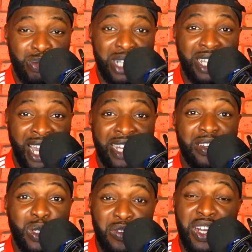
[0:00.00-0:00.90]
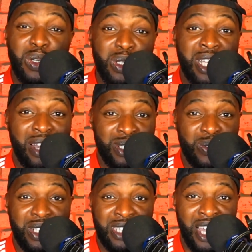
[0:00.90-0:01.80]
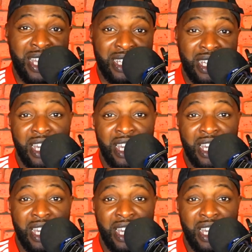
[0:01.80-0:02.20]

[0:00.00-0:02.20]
but they had a very good counter attack.